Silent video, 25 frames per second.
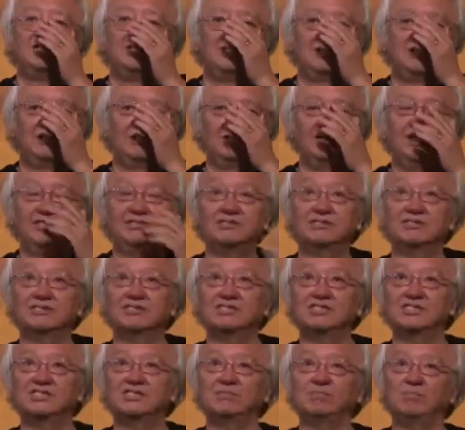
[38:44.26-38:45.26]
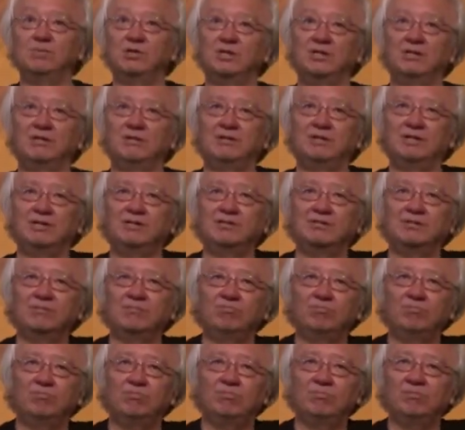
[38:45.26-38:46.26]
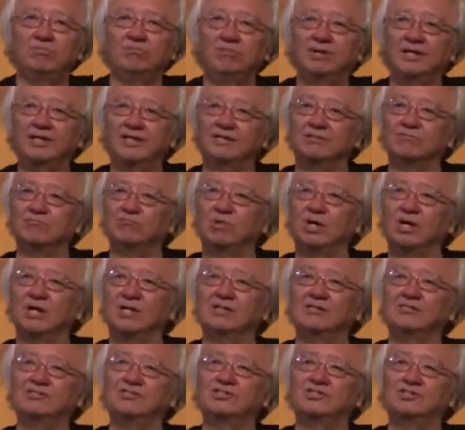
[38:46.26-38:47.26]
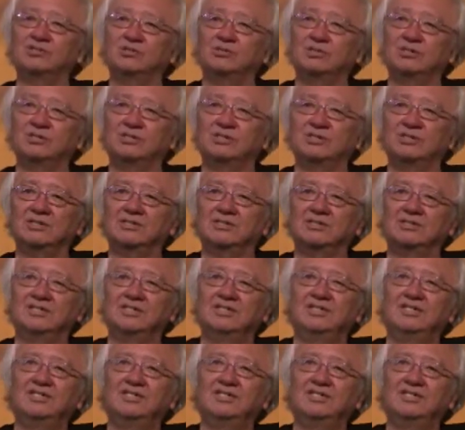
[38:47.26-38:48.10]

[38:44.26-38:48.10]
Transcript: Right? There's this, uh, the writer Ronald Sukenick,